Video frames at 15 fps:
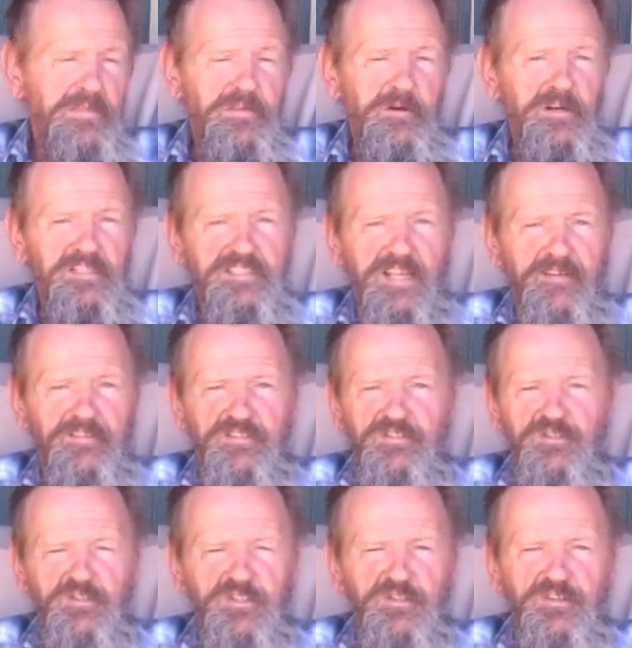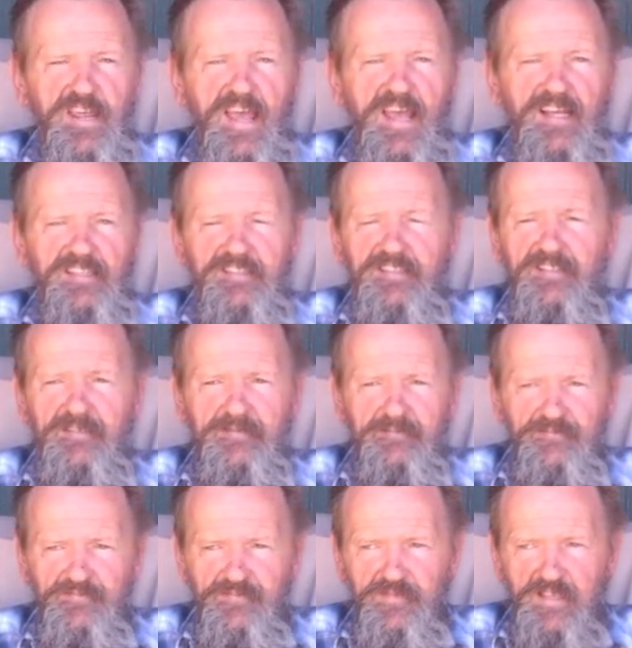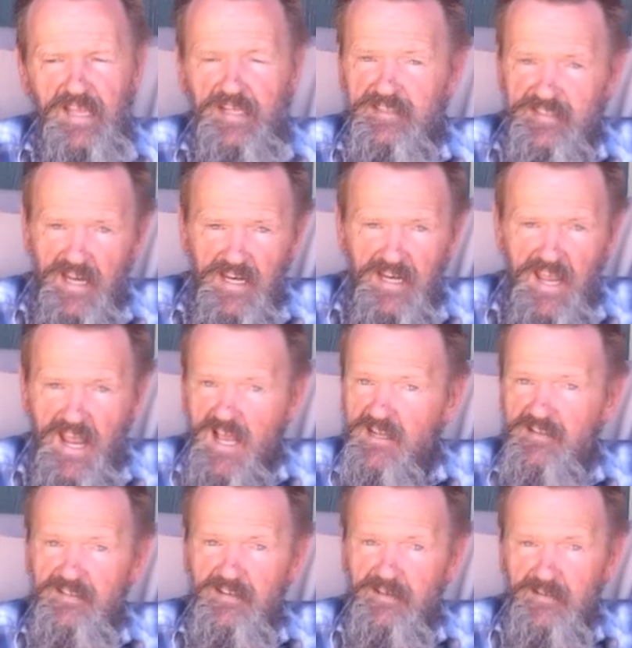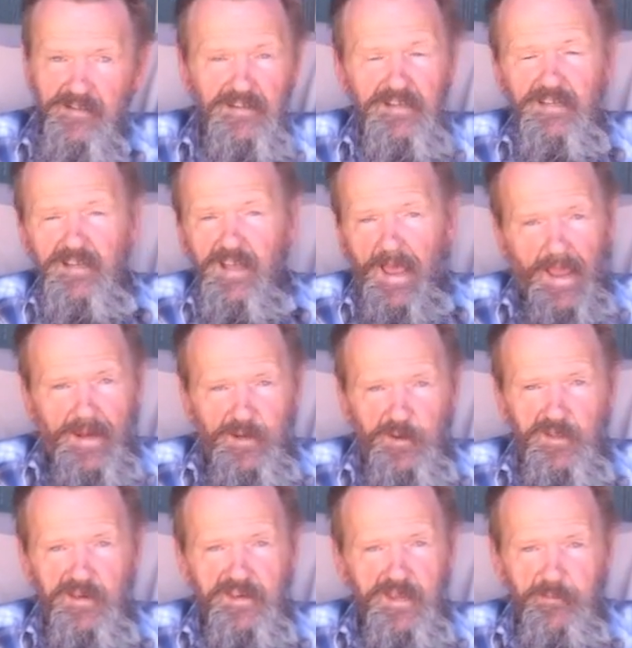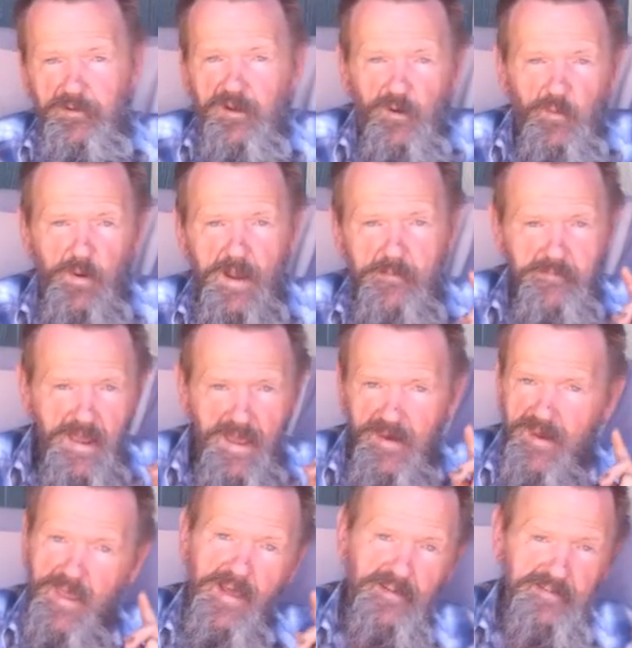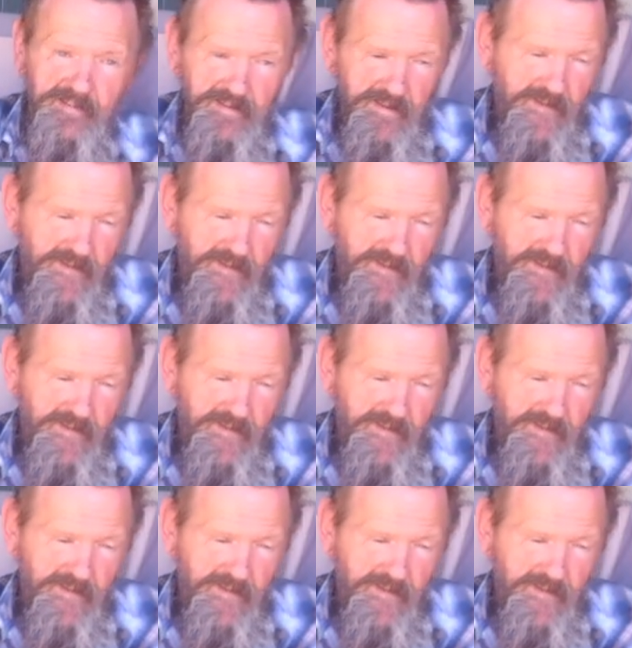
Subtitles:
37 is, do you dance? Yes, I dance. I do the typical white man dance,